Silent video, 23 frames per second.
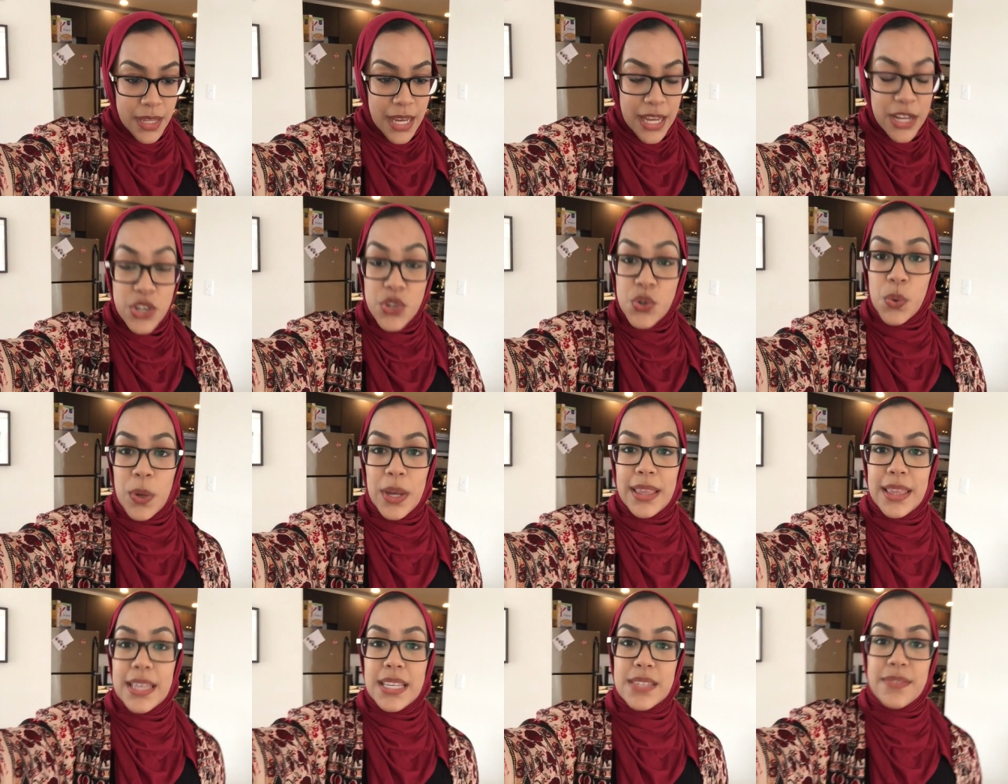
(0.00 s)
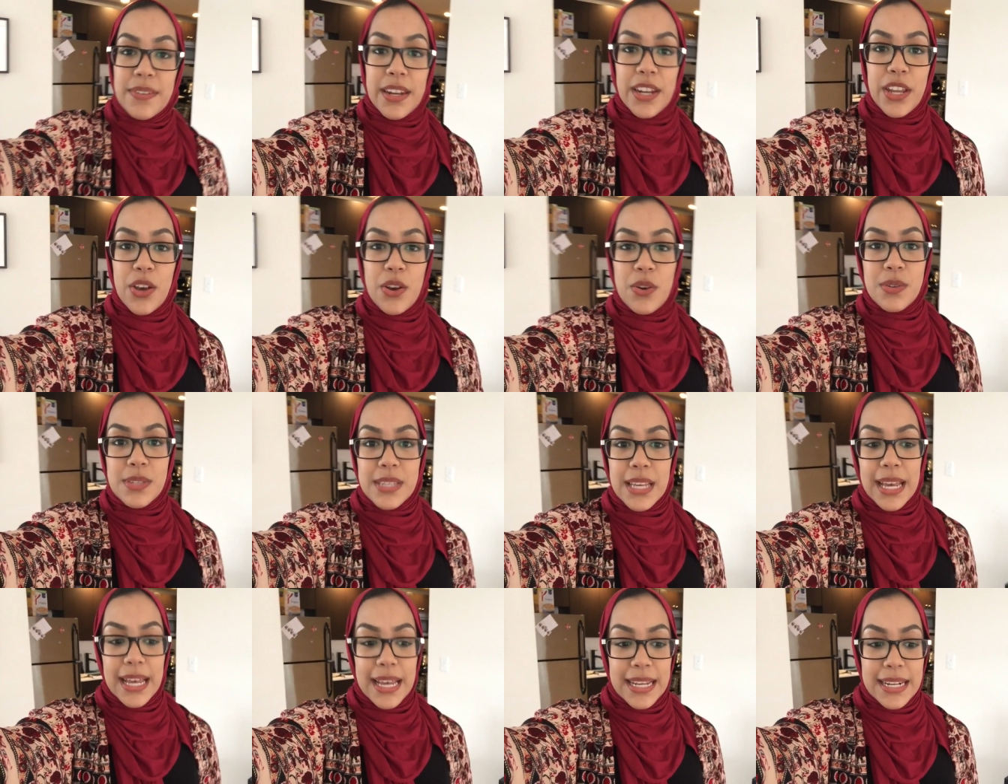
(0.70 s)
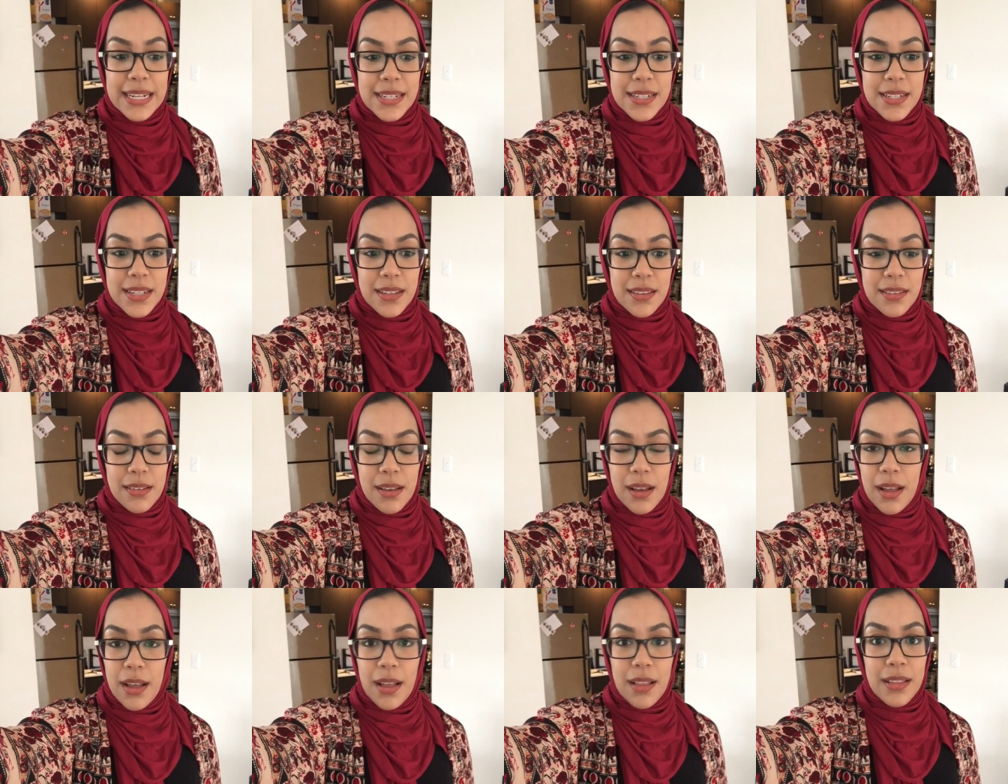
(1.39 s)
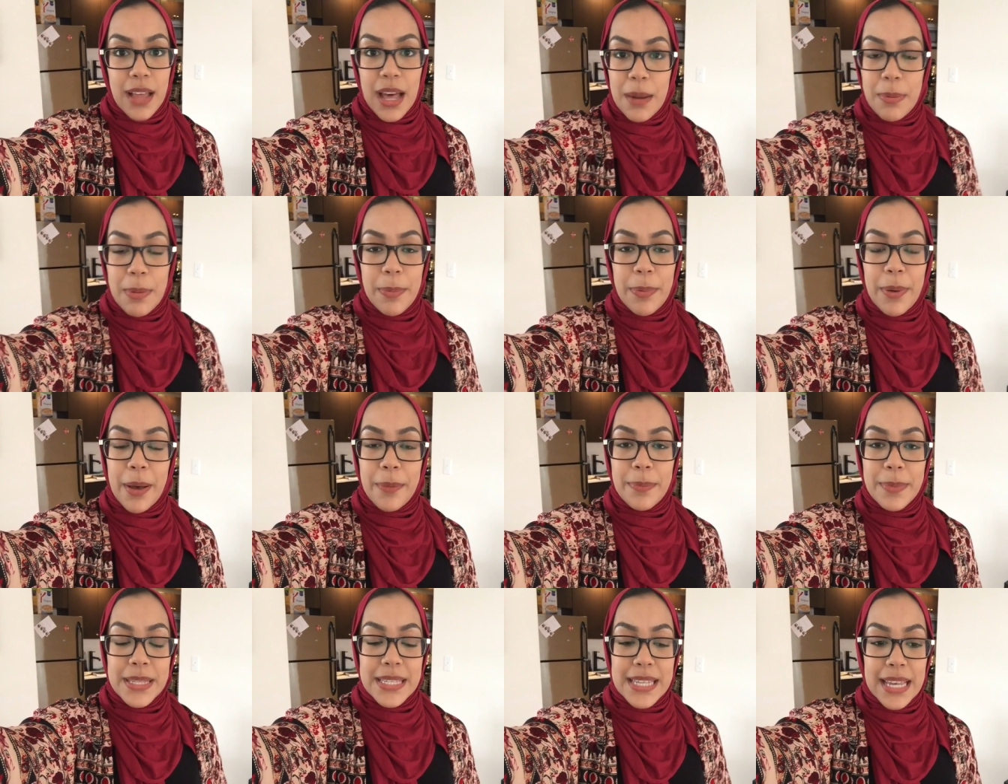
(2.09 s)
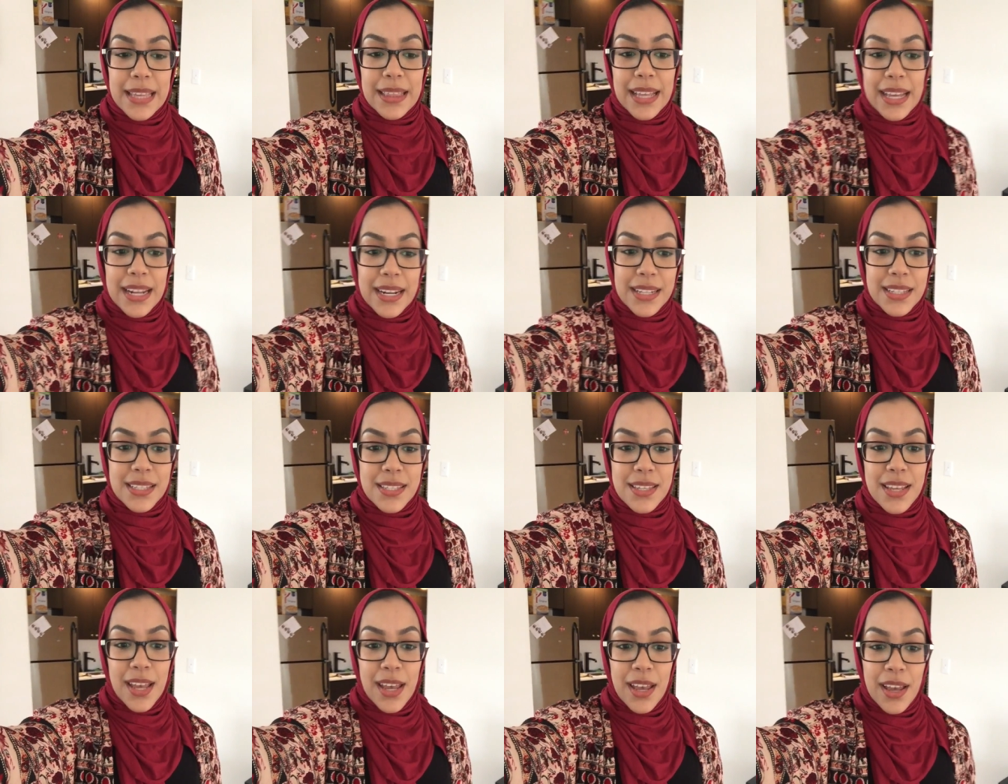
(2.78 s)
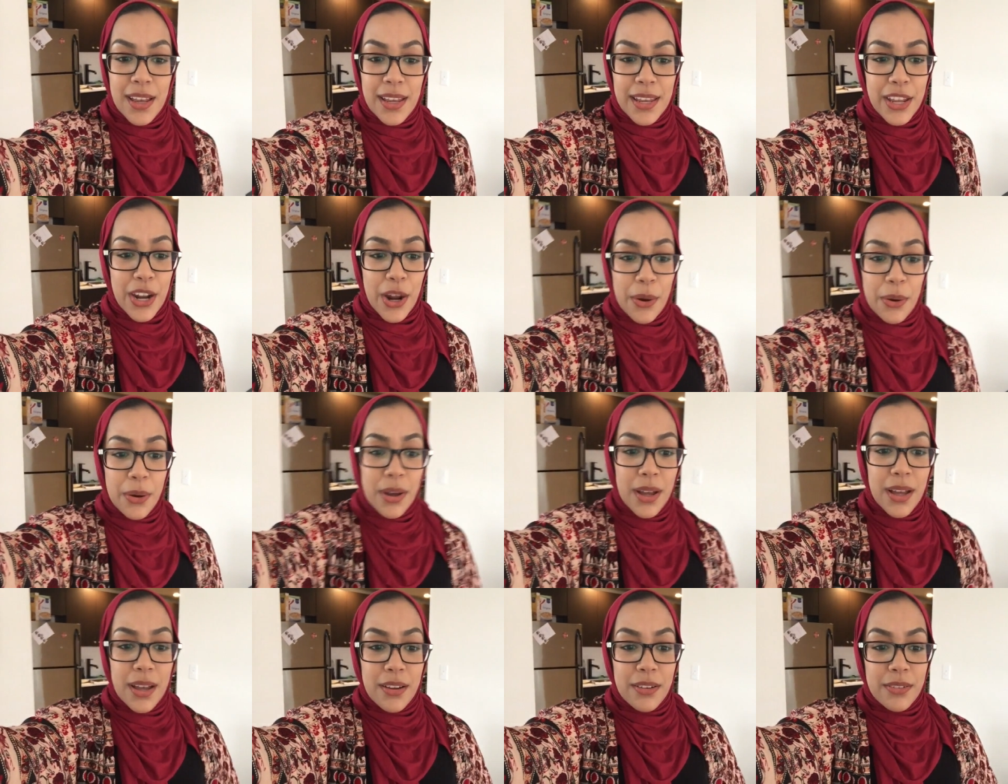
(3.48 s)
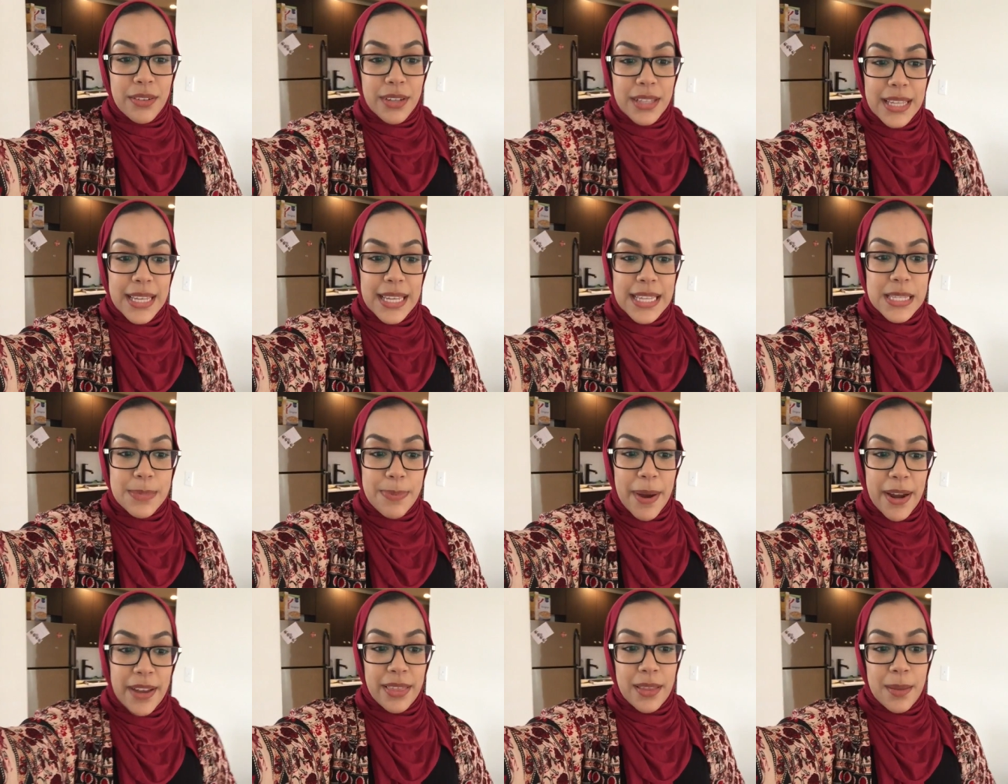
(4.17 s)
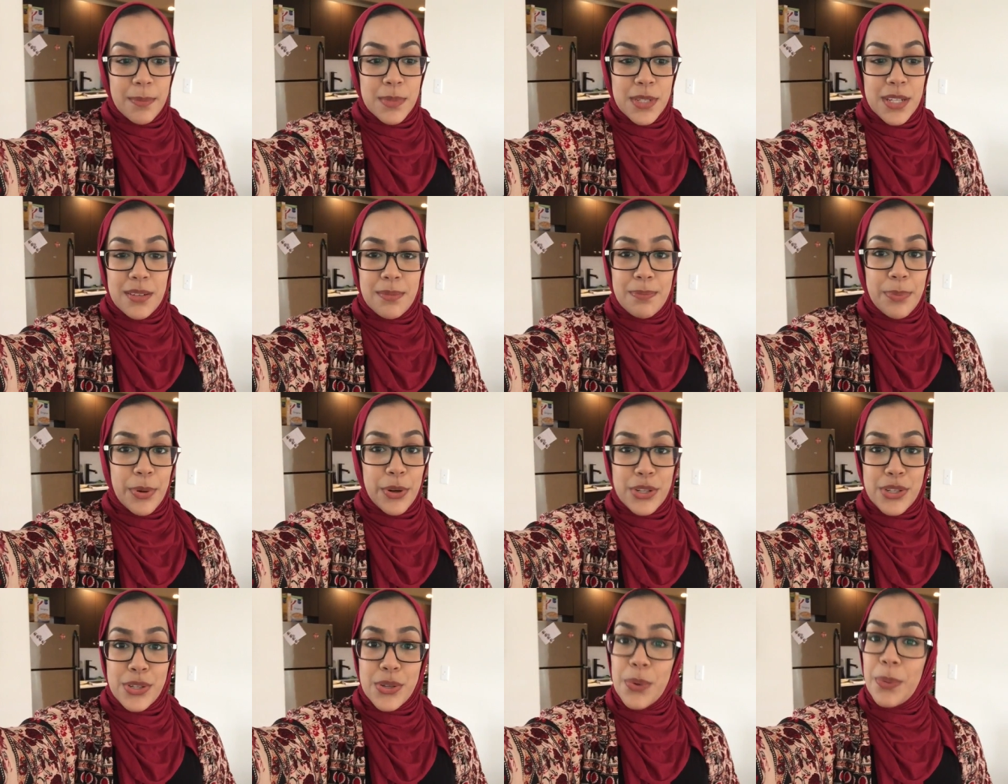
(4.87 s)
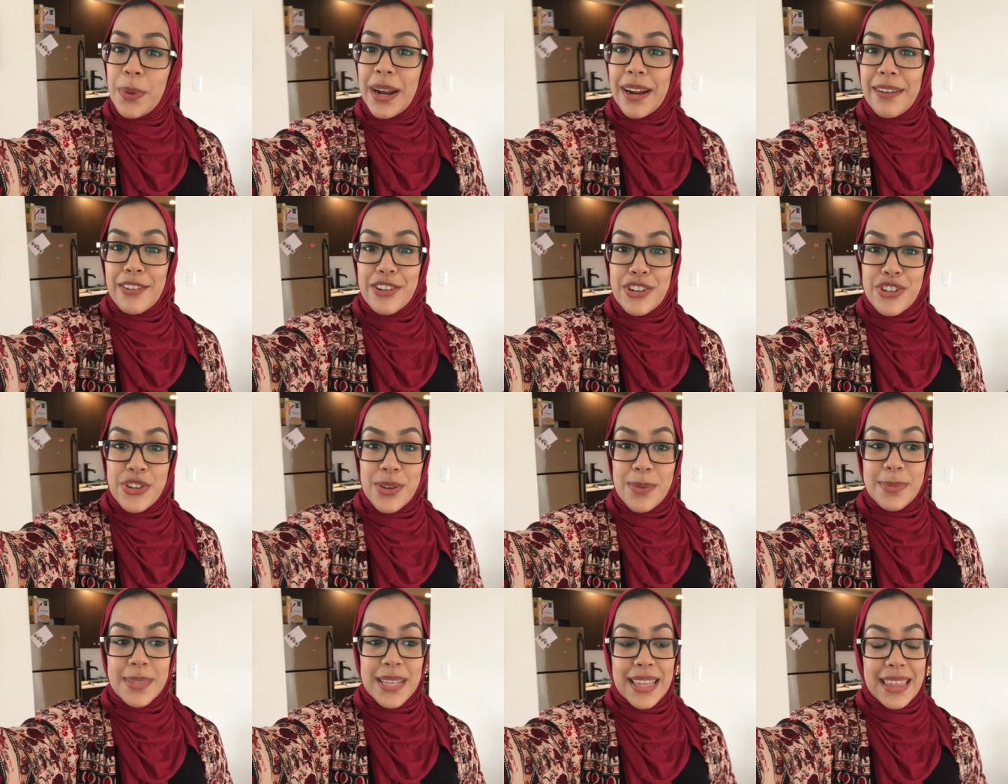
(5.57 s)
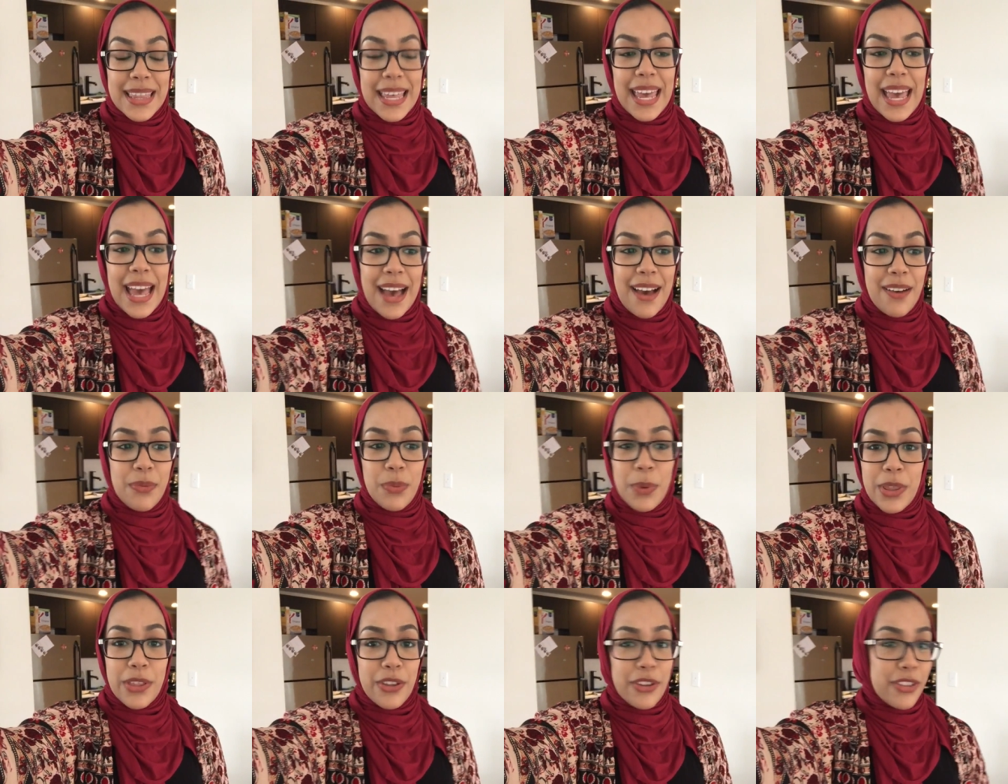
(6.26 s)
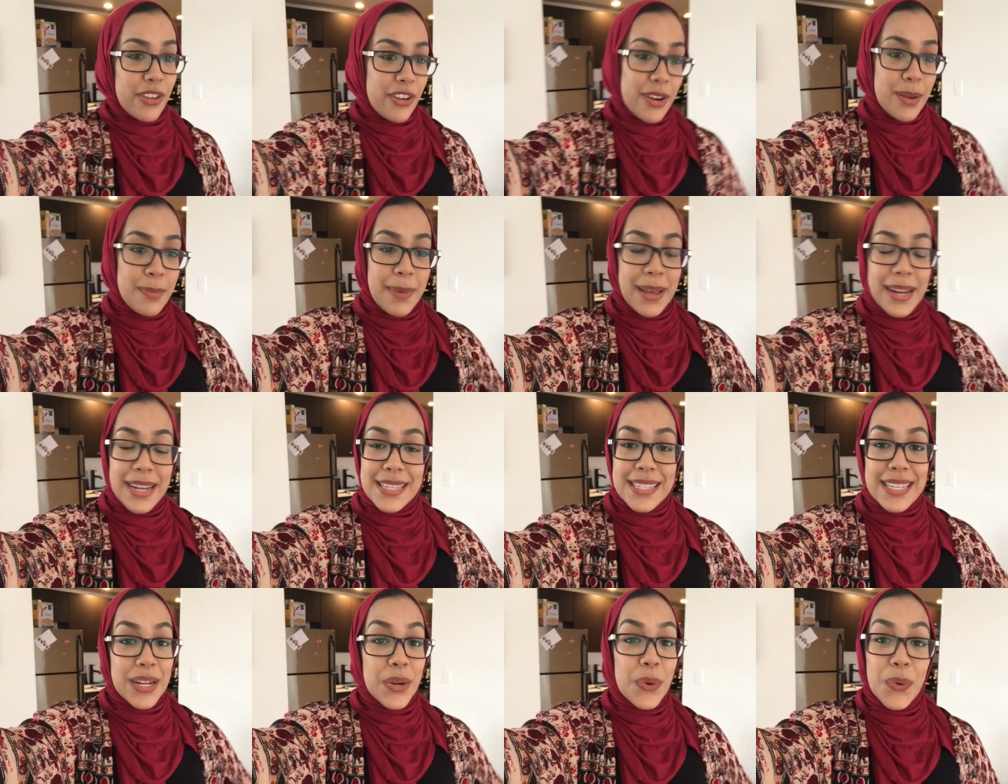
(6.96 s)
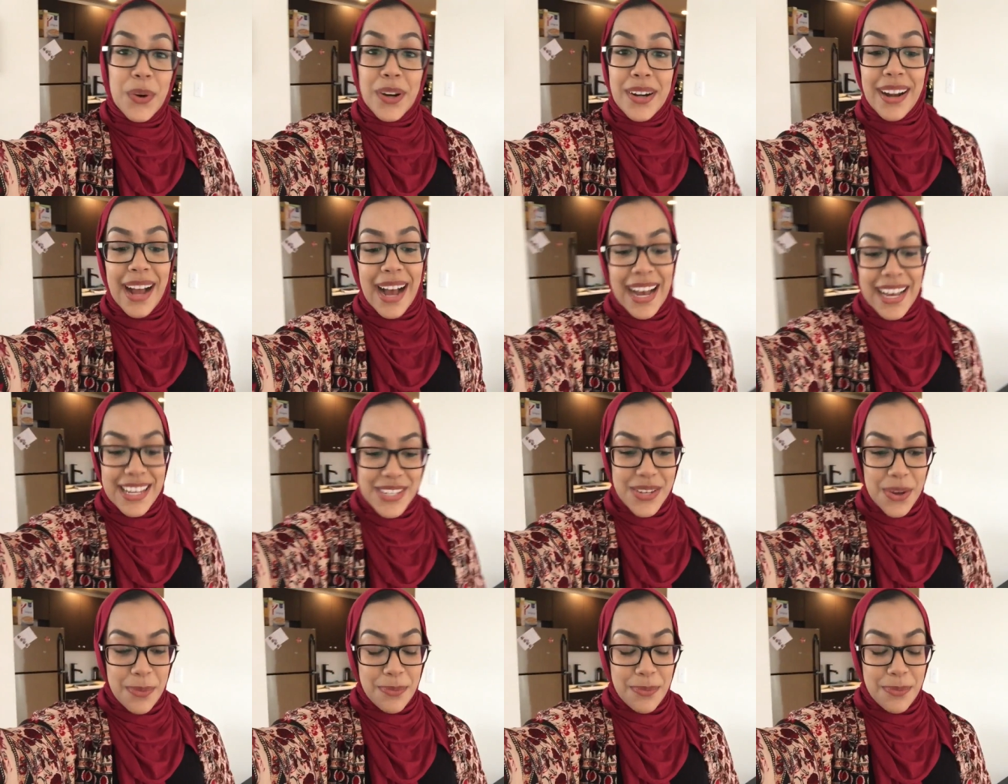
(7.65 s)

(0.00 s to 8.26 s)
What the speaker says: enjoying these videos, and a lot of people have been saying that it's, you know, really inspiring them to pursue whatever dreams that they have, whether they're in medicine or not.